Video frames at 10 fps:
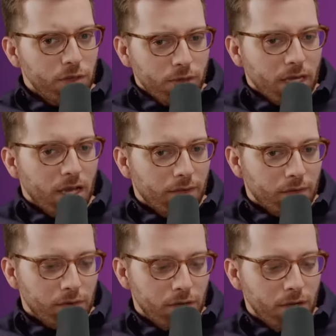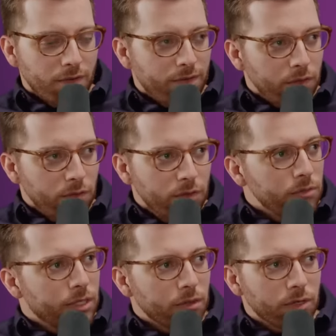can cover food,
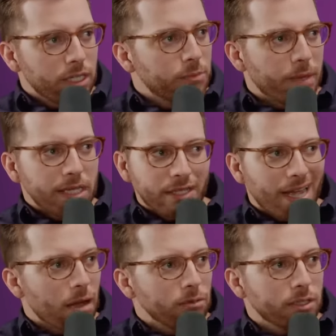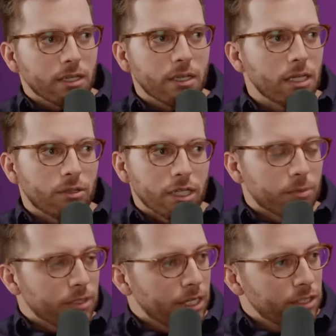utilities, basic housing, and
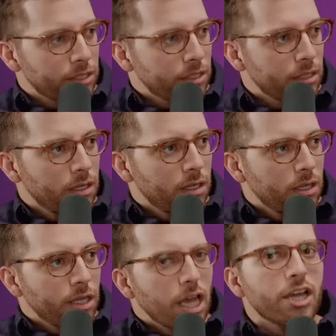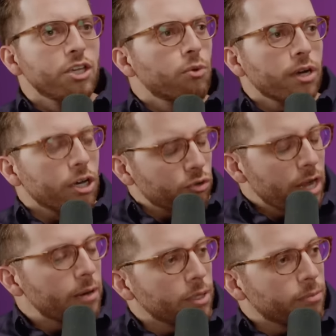transportation, you are
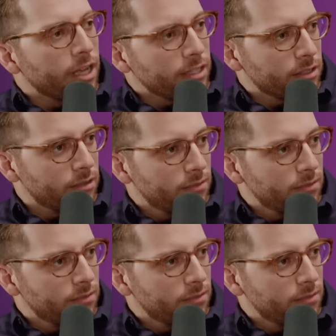incredibly blessed.